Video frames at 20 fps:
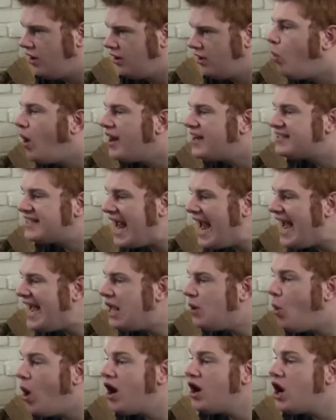Why does
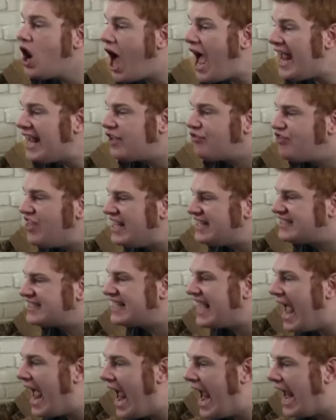anyone like this
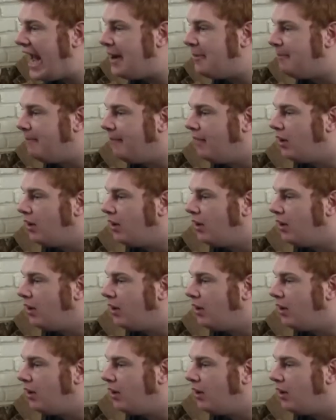game?